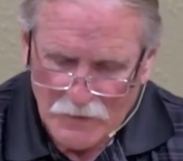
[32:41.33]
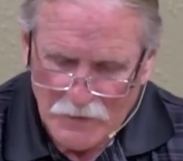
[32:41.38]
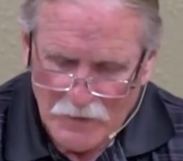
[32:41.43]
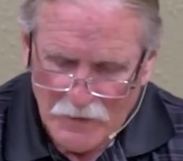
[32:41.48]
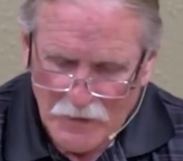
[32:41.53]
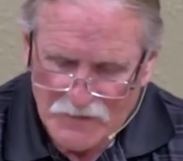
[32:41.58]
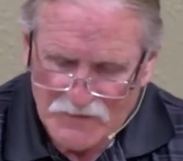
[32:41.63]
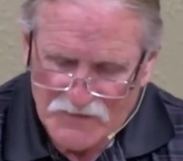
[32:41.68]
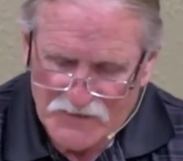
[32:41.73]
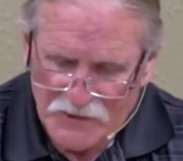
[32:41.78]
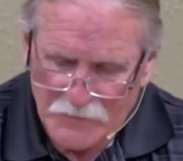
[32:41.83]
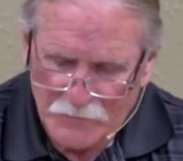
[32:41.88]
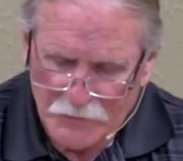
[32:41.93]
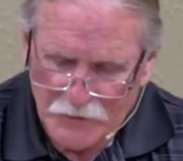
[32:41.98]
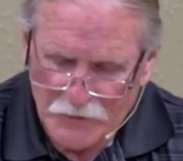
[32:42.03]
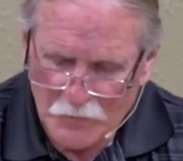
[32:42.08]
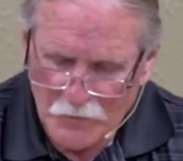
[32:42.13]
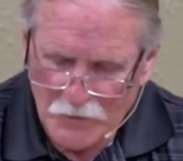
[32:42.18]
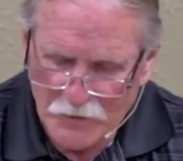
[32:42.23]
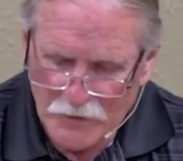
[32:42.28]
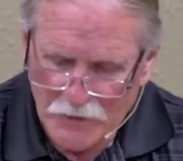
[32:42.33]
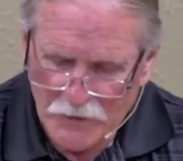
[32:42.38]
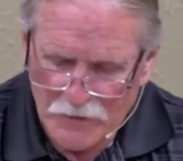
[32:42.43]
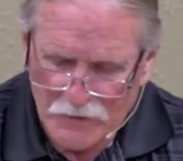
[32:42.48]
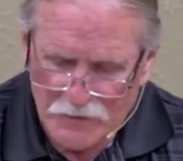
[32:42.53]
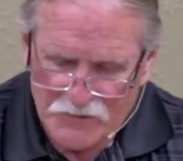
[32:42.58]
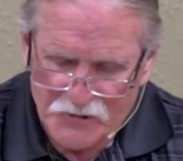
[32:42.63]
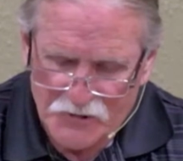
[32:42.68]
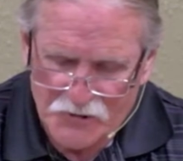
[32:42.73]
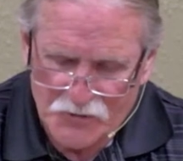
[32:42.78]
And Zimri went in
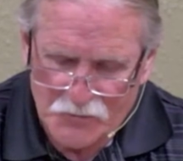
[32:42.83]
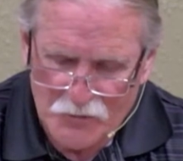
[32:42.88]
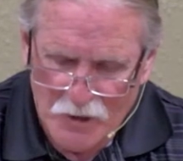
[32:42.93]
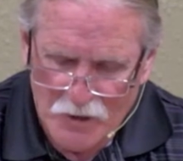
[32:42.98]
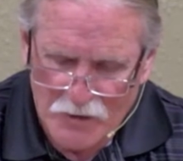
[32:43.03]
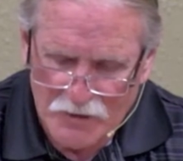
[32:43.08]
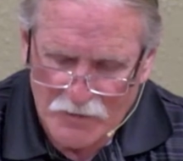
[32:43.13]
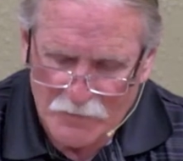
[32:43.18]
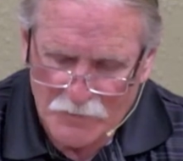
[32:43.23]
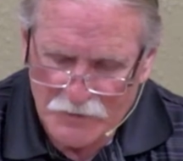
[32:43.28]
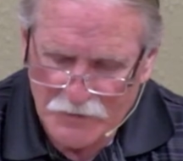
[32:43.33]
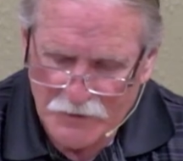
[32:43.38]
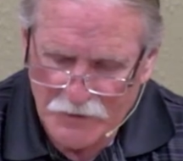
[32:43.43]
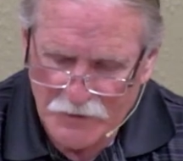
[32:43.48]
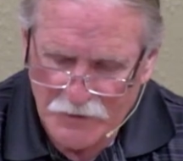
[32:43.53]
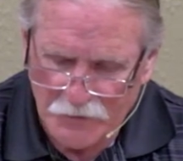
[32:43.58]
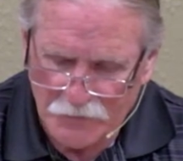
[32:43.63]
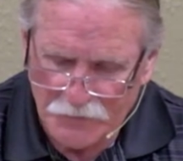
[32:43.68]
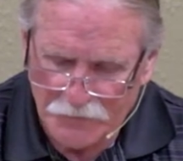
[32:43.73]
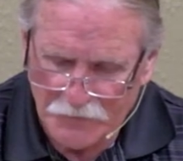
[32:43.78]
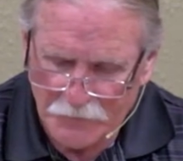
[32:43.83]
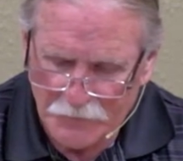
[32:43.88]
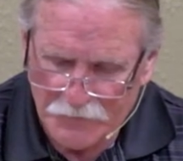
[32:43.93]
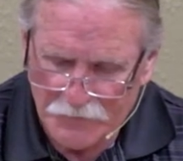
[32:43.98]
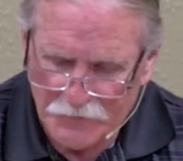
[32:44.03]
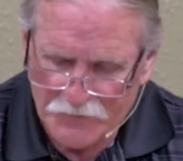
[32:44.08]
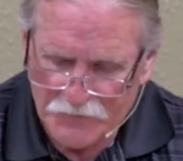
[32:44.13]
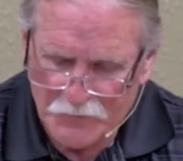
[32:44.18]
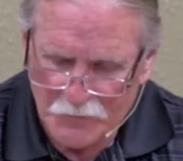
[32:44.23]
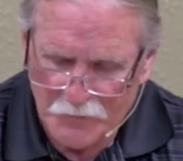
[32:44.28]
and struck him and killed him in
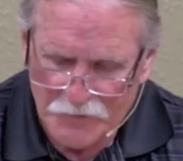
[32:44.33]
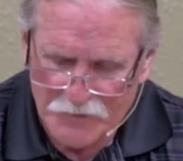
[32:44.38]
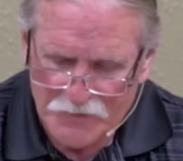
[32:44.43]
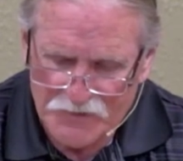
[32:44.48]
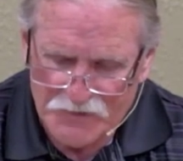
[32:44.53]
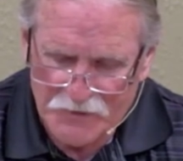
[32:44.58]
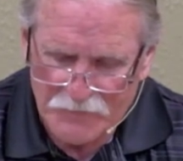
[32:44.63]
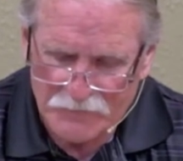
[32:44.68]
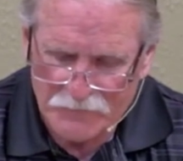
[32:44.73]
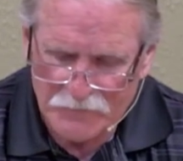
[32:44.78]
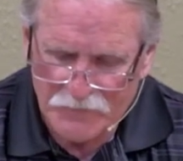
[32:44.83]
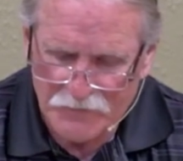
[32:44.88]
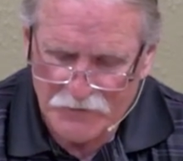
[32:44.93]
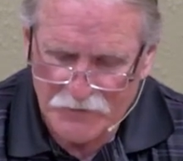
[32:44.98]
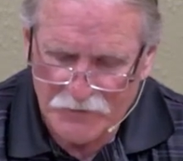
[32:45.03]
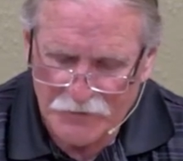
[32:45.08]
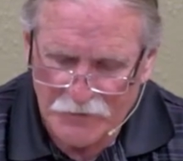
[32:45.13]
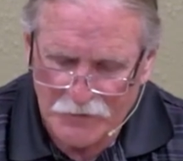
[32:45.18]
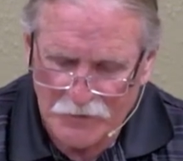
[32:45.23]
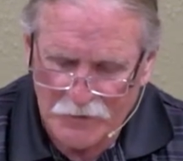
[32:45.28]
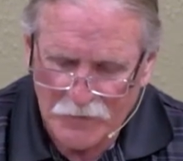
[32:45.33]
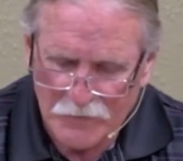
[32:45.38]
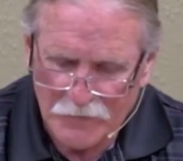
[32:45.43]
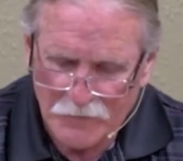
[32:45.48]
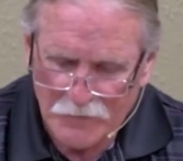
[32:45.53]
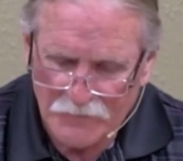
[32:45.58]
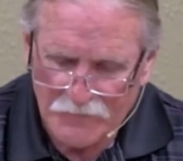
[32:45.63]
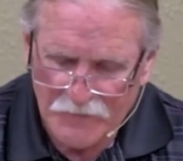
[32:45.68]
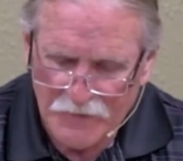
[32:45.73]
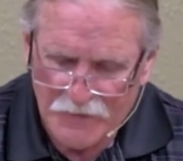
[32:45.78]
the 27th year
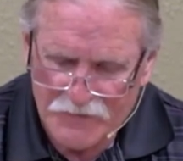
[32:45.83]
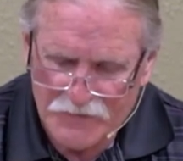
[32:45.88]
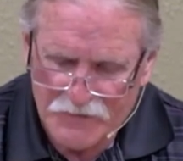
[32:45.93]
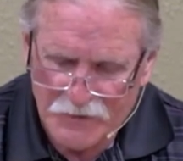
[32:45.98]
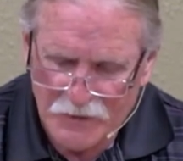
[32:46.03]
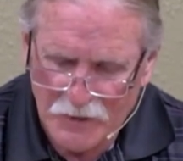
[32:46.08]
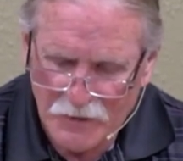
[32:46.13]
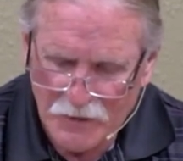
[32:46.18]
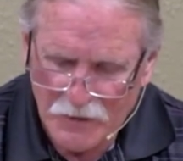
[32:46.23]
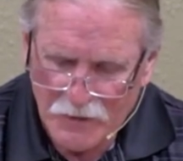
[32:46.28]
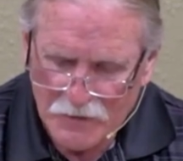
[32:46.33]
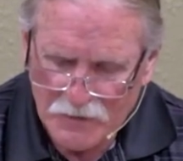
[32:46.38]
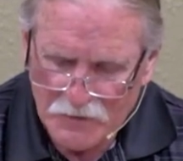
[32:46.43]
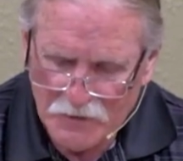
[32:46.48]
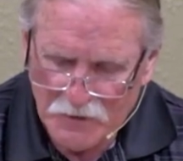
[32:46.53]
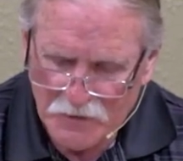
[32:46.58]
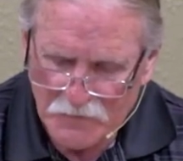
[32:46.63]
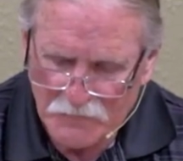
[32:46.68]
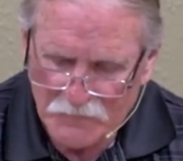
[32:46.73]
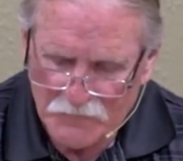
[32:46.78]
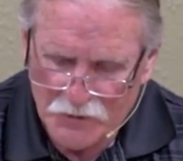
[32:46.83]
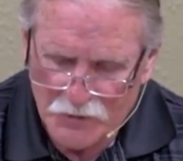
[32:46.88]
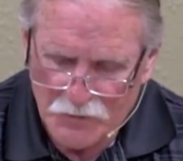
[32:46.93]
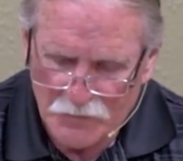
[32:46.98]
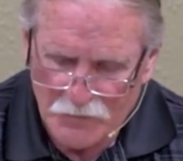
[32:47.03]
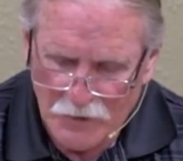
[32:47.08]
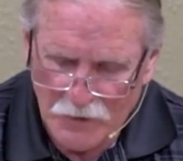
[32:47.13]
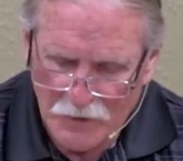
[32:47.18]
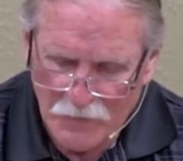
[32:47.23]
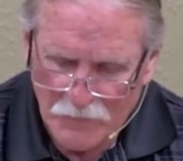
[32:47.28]
of Asa, king of
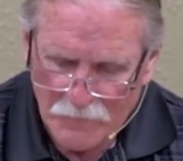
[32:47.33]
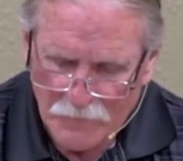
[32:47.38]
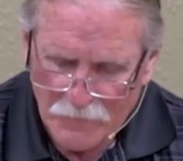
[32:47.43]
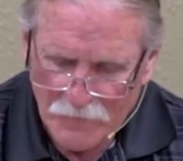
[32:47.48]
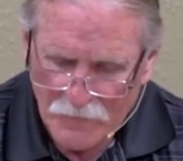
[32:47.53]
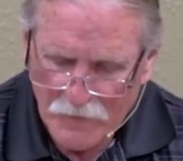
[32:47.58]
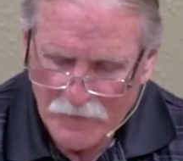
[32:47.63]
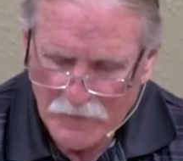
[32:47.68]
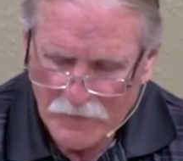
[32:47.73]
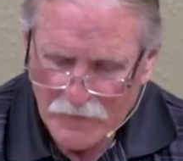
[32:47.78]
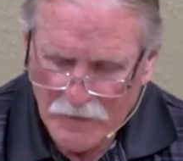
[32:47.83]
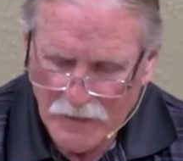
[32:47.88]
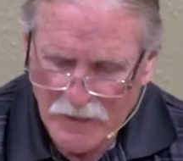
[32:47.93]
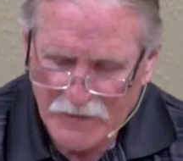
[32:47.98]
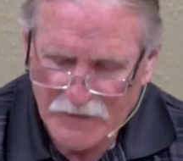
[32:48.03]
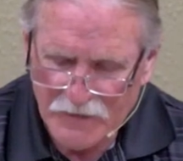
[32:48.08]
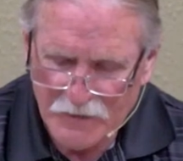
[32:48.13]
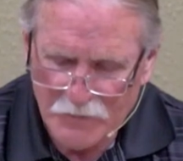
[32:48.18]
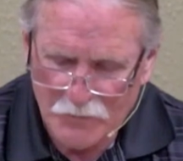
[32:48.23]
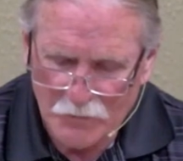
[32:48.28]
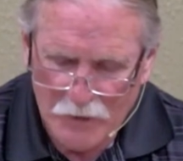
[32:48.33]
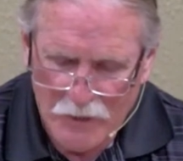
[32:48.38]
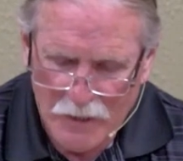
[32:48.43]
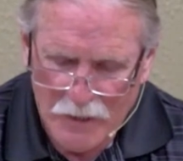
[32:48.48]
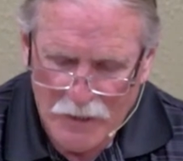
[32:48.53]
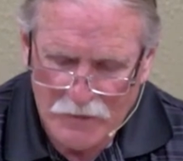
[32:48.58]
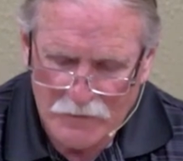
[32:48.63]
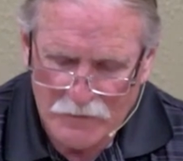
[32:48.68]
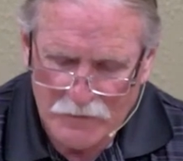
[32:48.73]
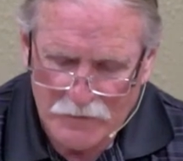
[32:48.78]
Judah, and he
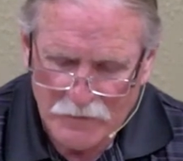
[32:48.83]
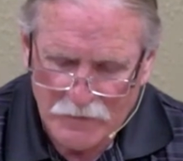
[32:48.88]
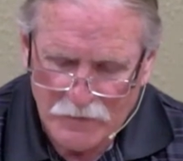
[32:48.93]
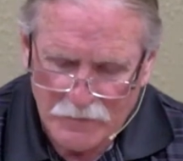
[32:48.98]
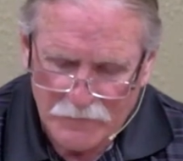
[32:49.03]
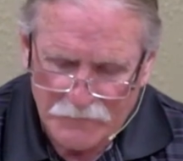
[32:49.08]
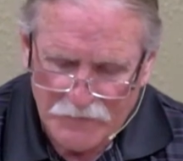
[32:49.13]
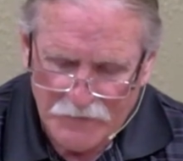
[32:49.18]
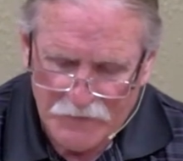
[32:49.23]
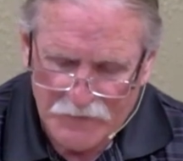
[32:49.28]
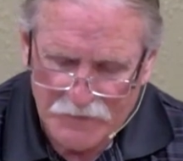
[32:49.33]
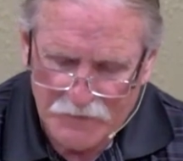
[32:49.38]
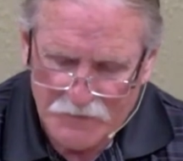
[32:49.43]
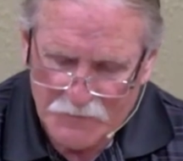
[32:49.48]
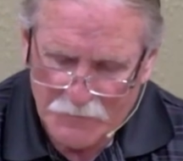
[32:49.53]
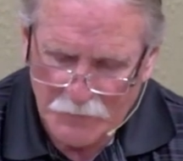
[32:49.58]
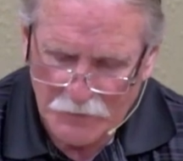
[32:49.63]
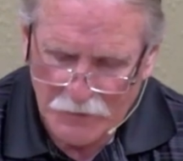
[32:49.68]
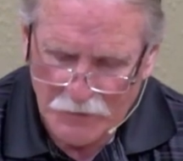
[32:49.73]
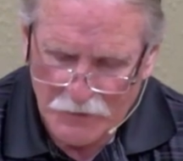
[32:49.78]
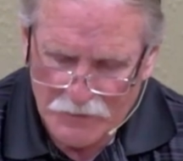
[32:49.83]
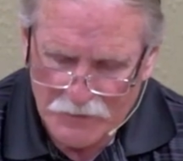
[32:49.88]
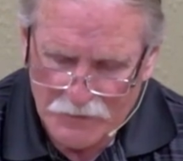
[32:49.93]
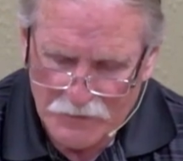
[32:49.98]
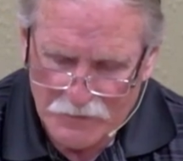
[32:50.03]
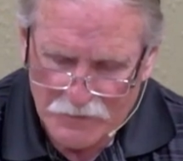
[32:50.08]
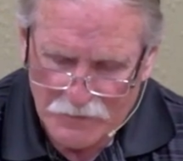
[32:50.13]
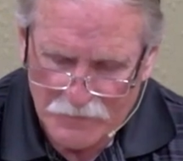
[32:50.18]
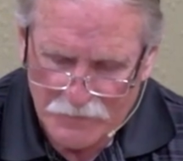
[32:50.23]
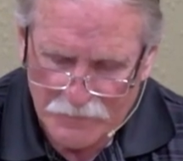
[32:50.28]
reigned in his place.